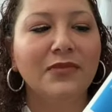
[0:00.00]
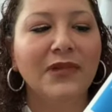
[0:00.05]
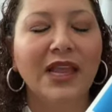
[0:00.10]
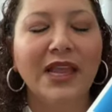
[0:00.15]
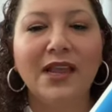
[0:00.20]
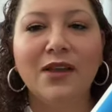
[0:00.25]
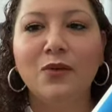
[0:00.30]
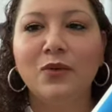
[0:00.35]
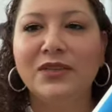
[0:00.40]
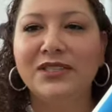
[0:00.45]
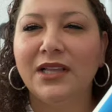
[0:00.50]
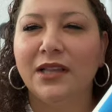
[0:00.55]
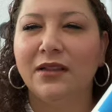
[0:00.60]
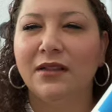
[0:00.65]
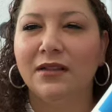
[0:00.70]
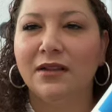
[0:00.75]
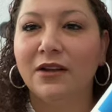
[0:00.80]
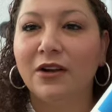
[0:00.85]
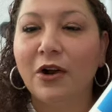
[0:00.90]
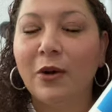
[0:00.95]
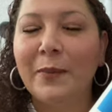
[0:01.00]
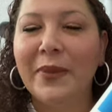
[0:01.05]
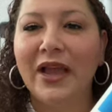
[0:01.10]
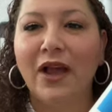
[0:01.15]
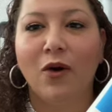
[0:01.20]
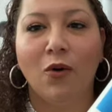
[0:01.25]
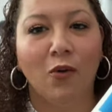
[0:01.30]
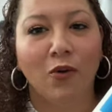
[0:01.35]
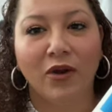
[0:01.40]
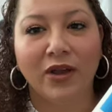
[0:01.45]
it was a little
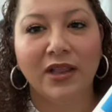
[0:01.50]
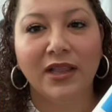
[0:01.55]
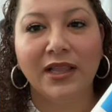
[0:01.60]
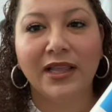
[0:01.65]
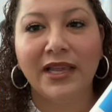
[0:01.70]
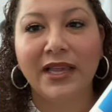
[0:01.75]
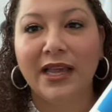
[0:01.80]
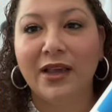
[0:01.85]
bit oily.